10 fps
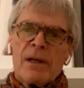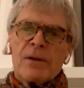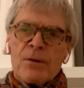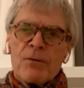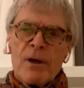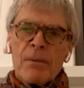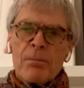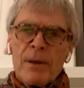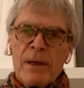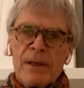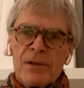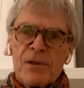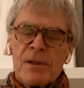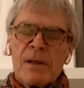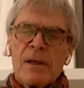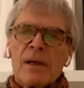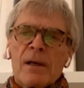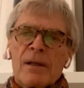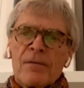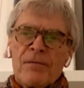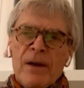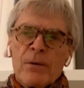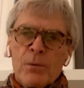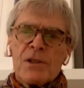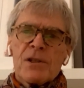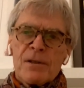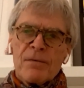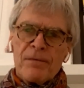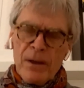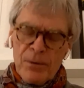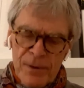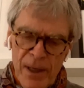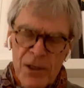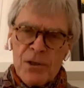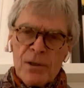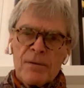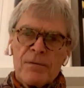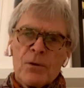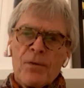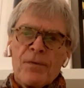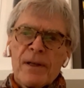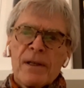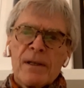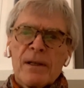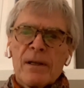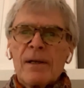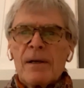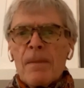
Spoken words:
in the right place, which is the foundation of your thinking,